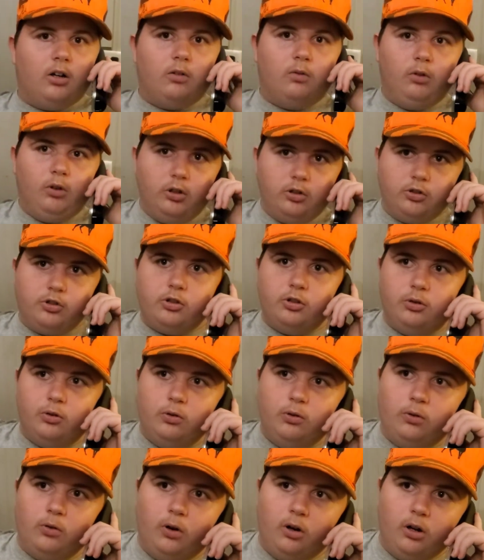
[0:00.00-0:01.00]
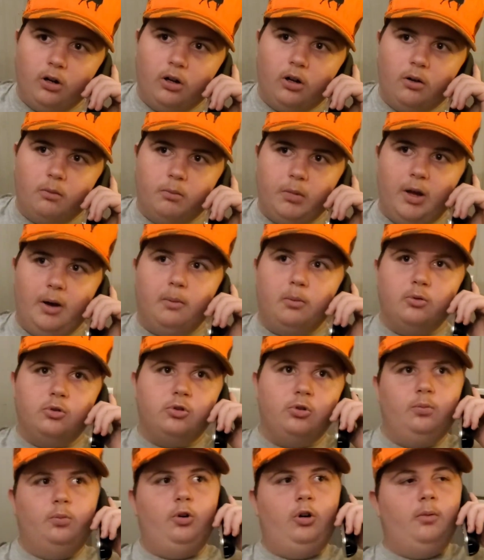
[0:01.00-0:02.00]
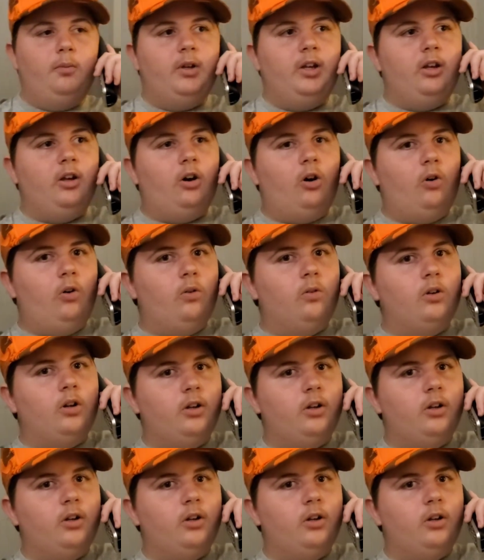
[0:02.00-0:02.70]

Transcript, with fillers: would you be able to put me on